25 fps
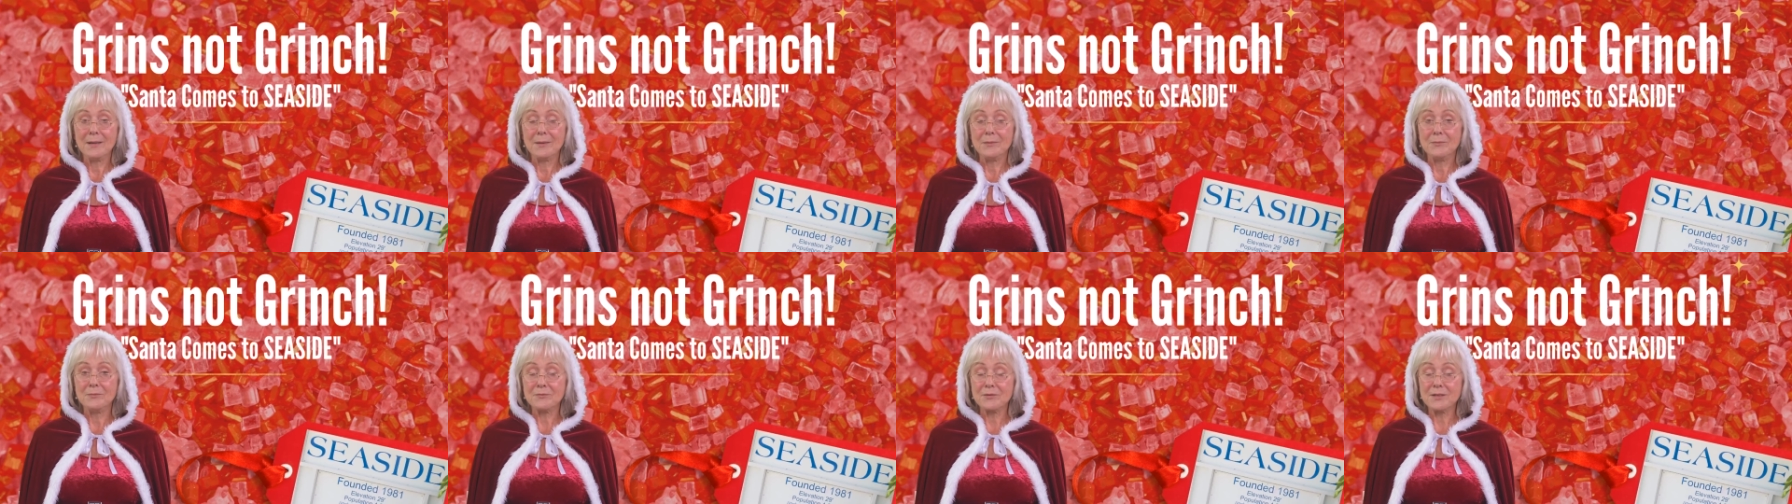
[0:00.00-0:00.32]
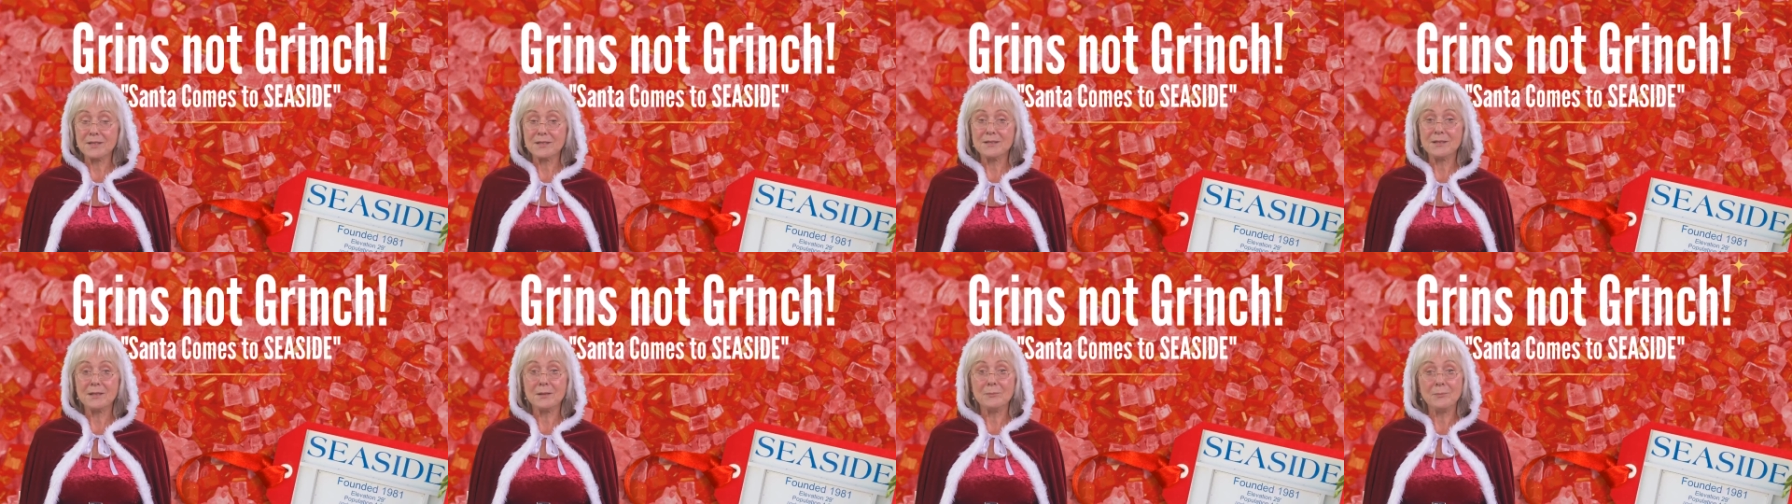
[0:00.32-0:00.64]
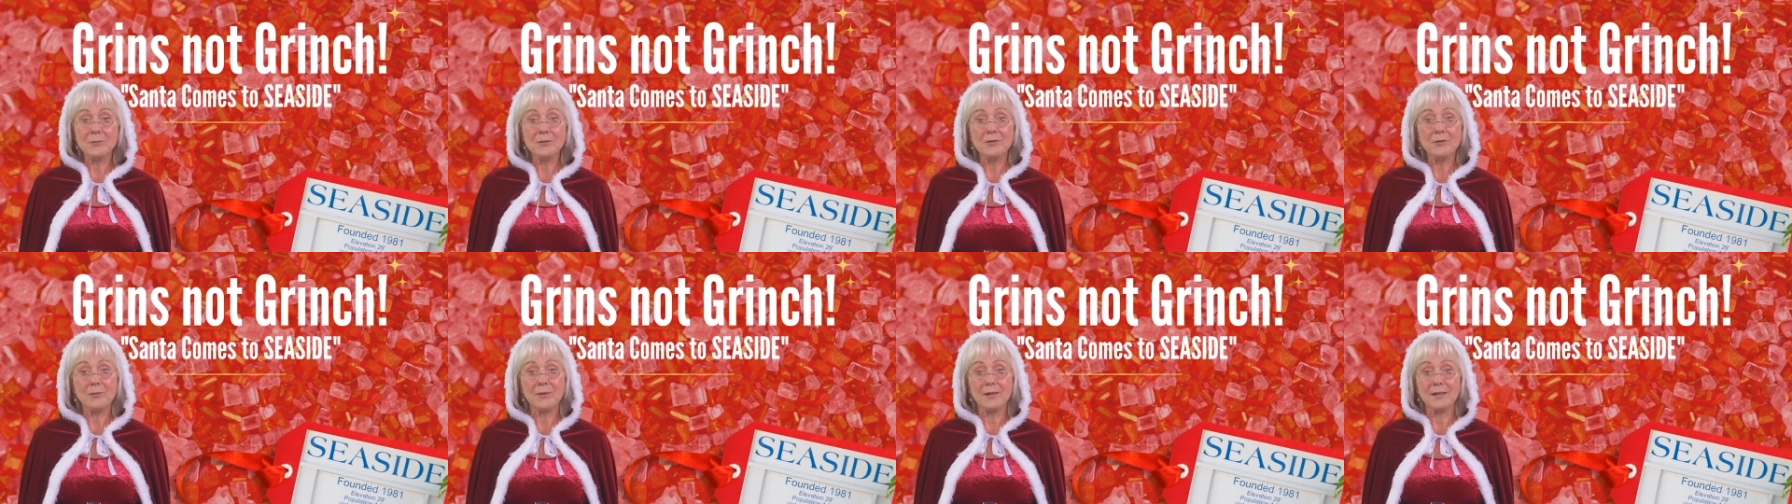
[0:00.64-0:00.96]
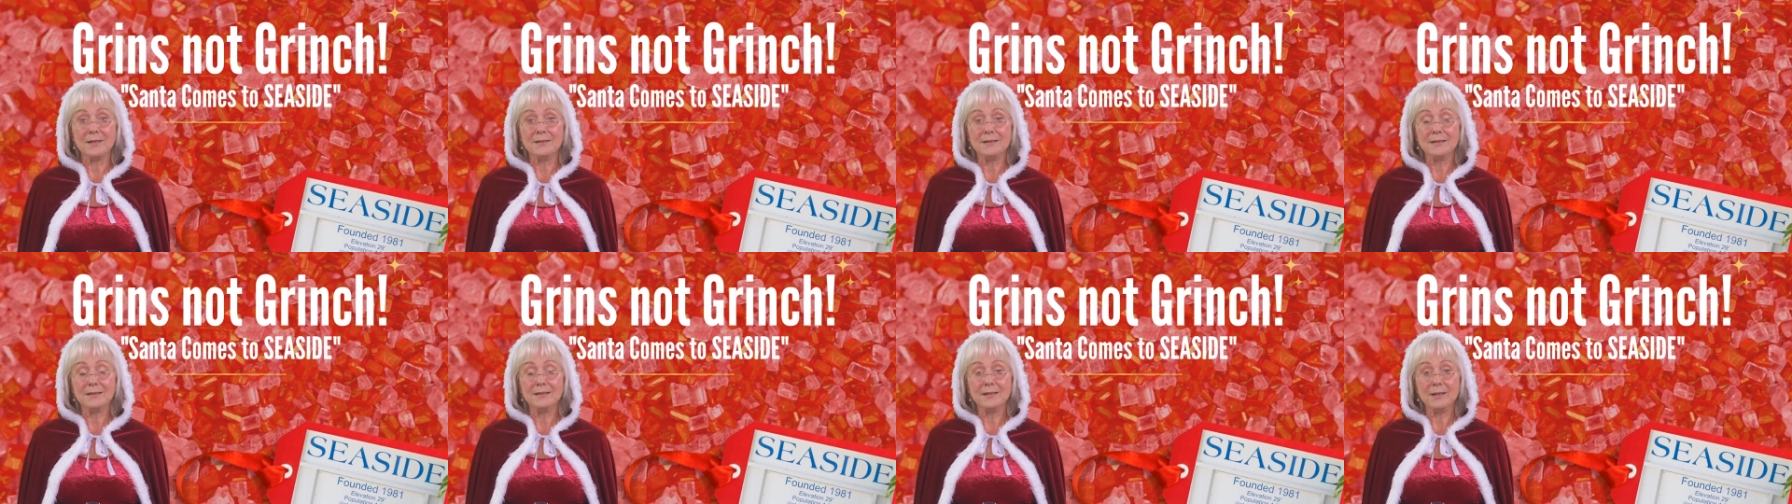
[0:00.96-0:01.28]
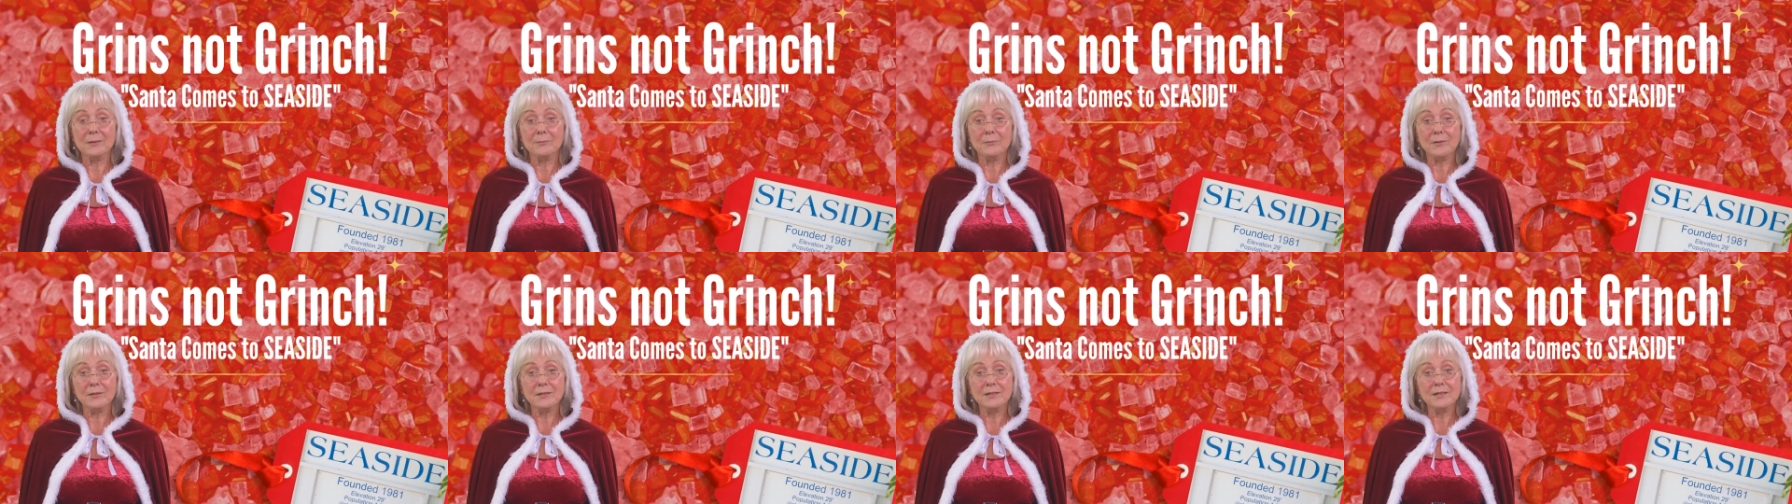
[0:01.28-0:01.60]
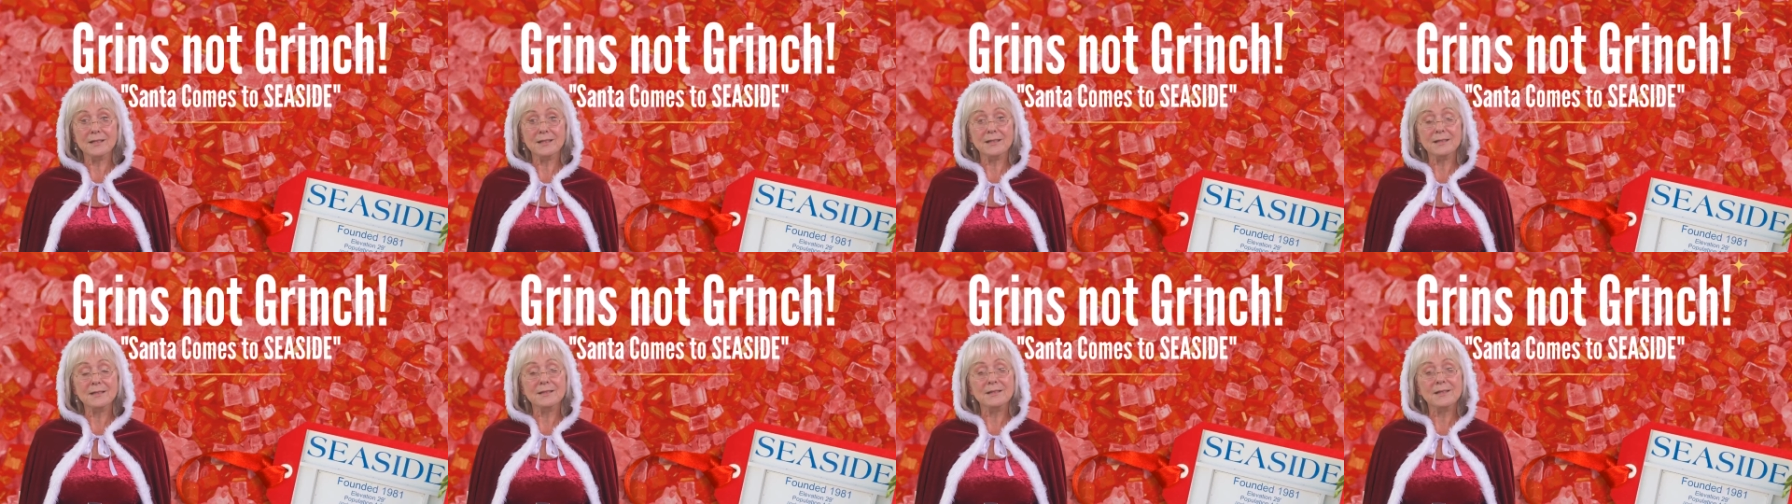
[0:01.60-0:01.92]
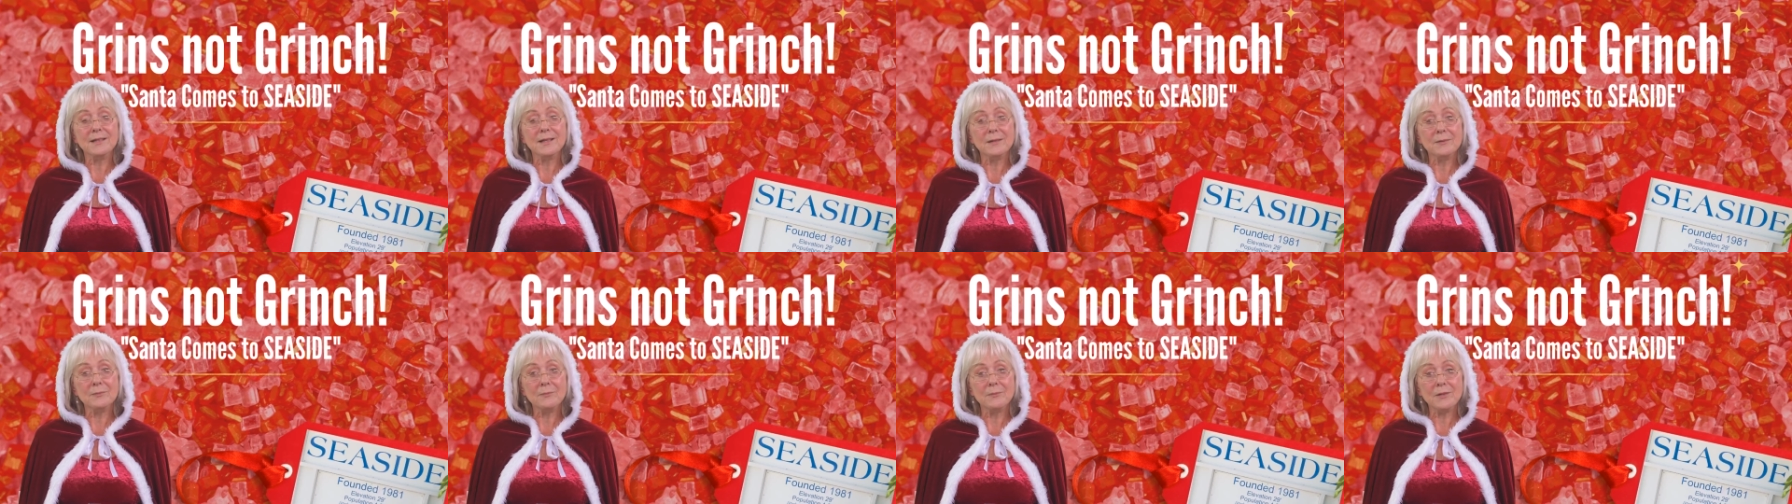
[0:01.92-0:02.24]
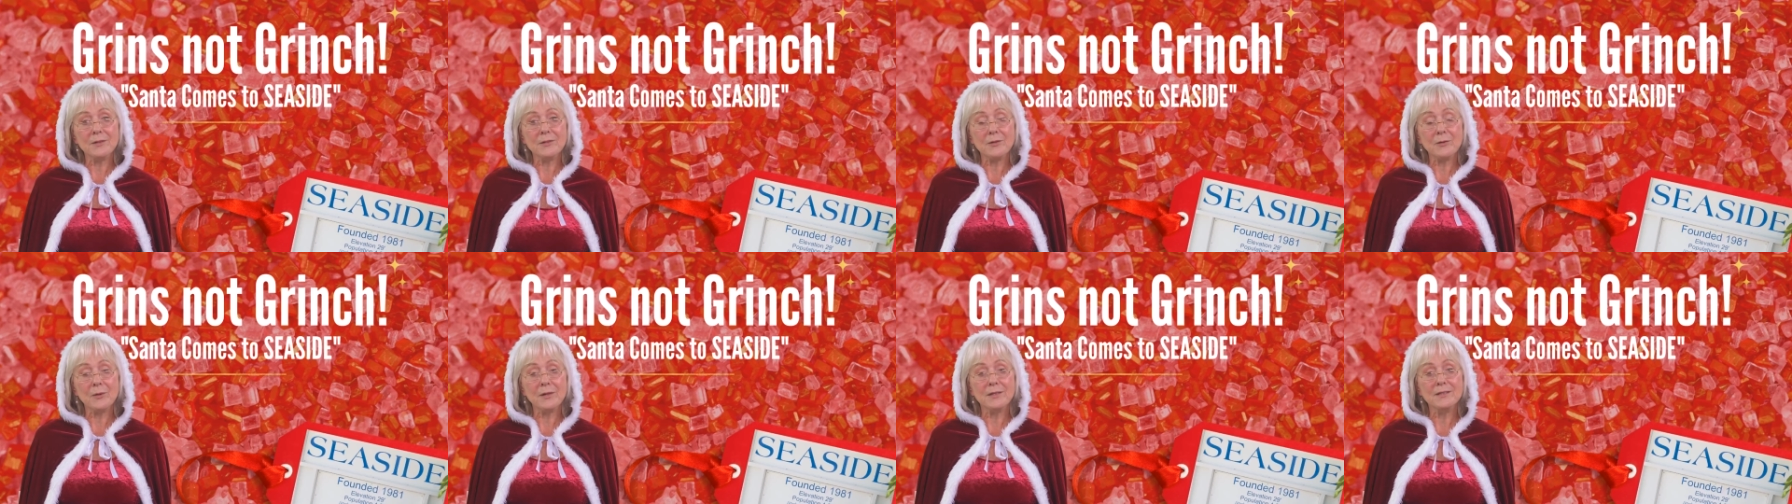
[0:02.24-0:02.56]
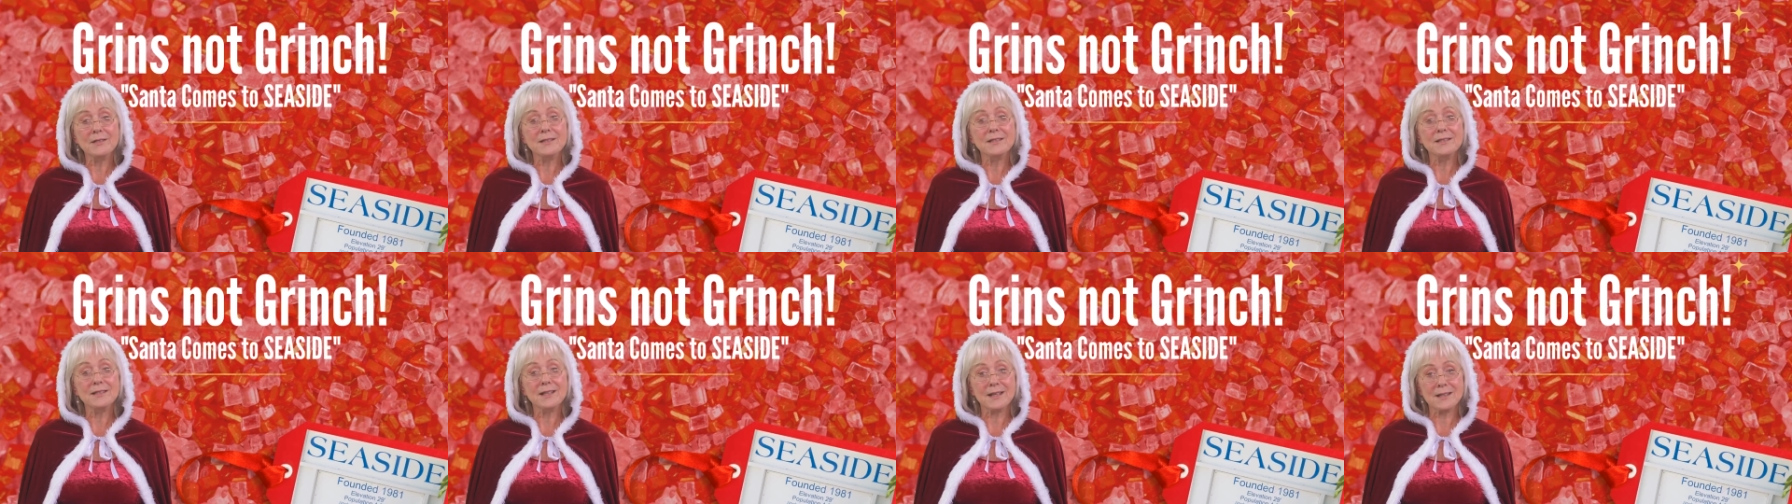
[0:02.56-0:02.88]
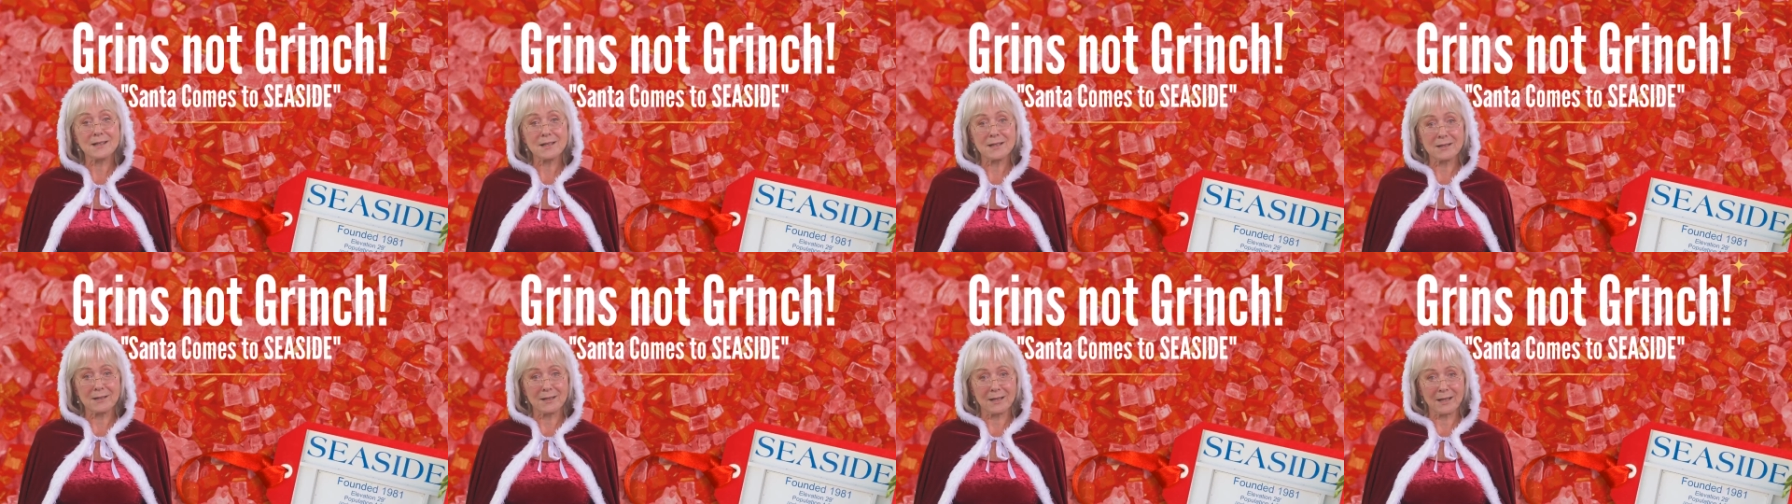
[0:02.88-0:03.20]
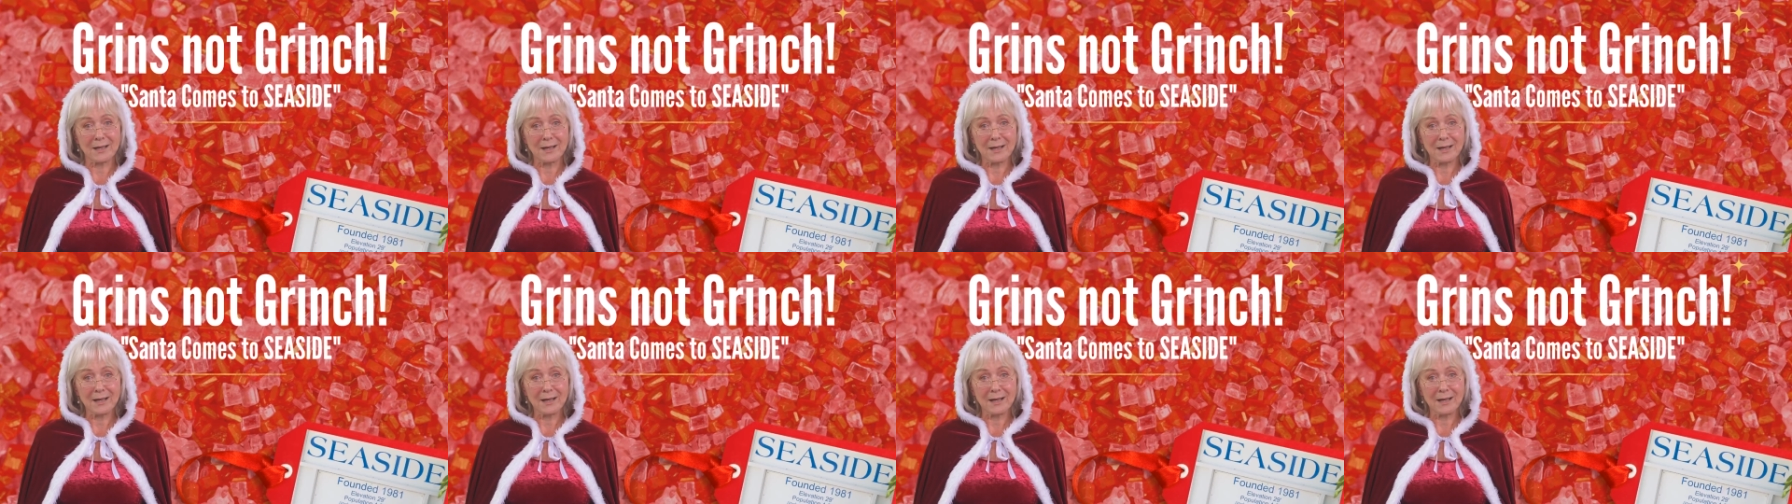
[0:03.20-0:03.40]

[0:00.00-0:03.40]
visit between December sixteenth and twenty-second